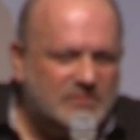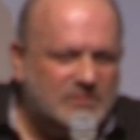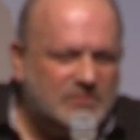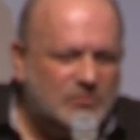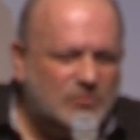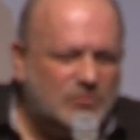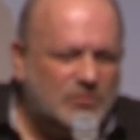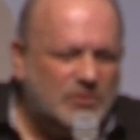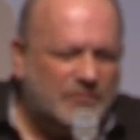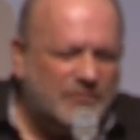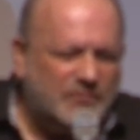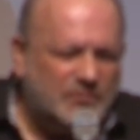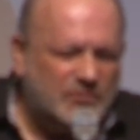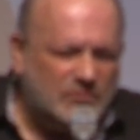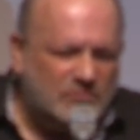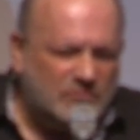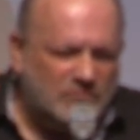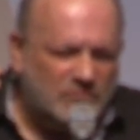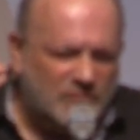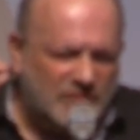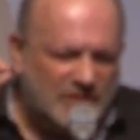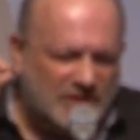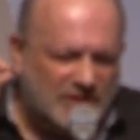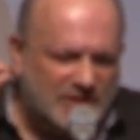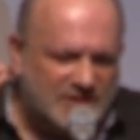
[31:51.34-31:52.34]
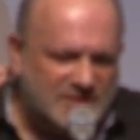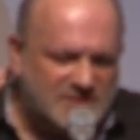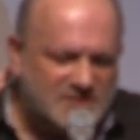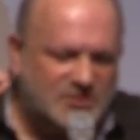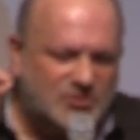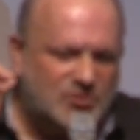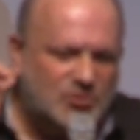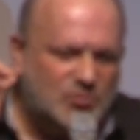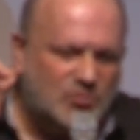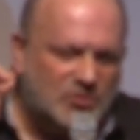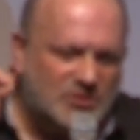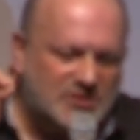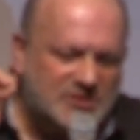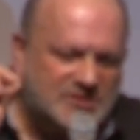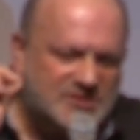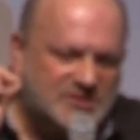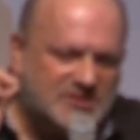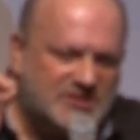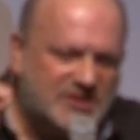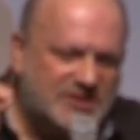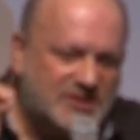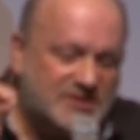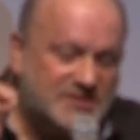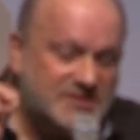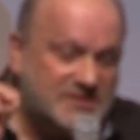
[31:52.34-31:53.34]
who, if you really listen to what he
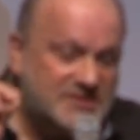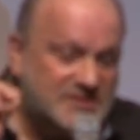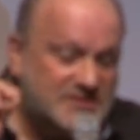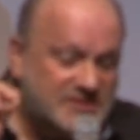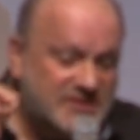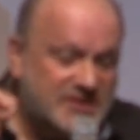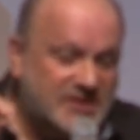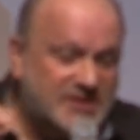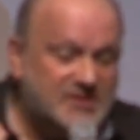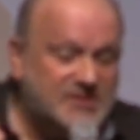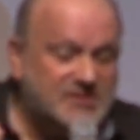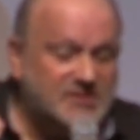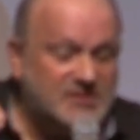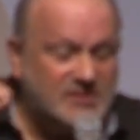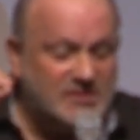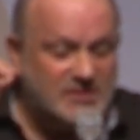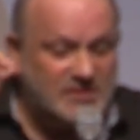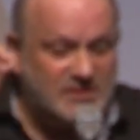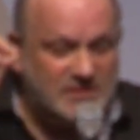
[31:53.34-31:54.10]
says,